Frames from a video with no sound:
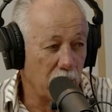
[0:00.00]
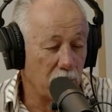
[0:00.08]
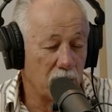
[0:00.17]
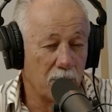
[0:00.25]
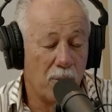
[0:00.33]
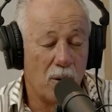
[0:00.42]
who
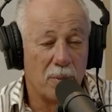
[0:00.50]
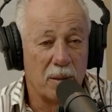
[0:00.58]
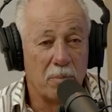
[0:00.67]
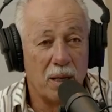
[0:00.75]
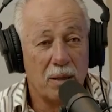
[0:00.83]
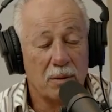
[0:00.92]
was a Pommy
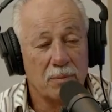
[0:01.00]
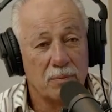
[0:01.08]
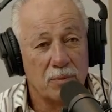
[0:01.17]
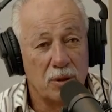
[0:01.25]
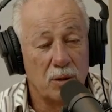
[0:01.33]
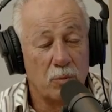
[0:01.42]
bloke
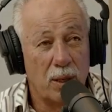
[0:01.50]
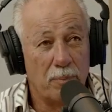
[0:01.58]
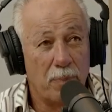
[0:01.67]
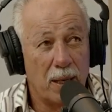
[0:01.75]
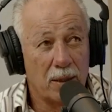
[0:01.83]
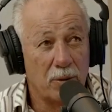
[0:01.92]
who
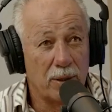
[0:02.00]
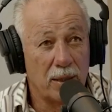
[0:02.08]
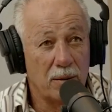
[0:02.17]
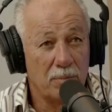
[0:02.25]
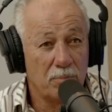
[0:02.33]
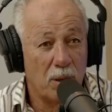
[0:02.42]
went back to
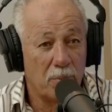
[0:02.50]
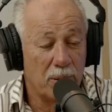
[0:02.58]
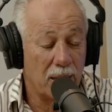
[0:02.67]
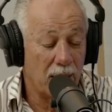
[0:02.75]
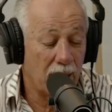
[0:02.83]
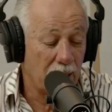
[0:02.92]
England,
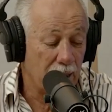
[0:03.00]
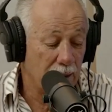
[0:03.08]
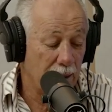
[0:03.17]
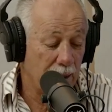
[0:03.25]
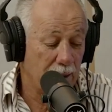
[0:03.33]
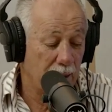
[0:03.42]
probably lucky he
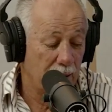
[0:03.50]
did,